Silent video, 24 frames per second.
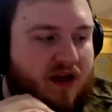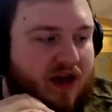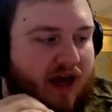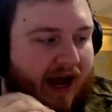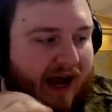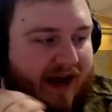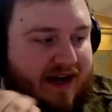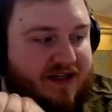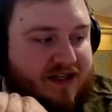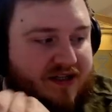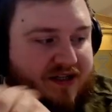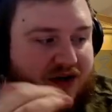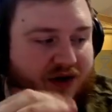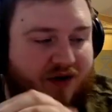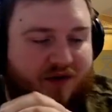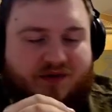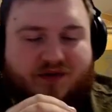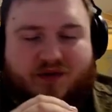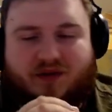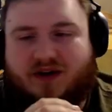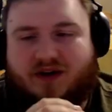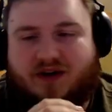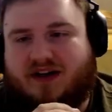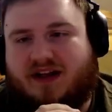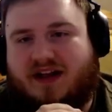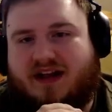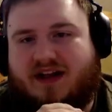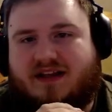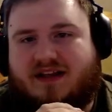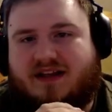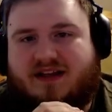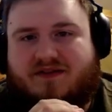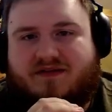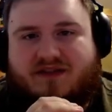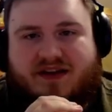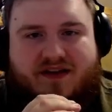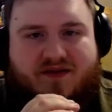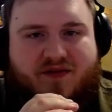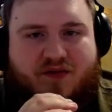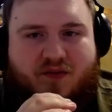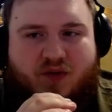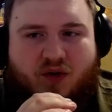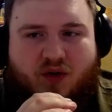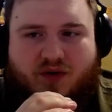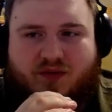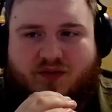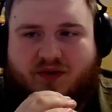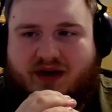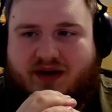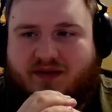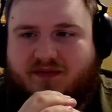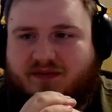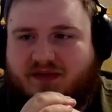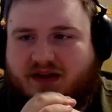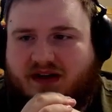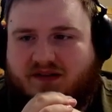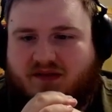Just go for it. If they have a board wipe, they have a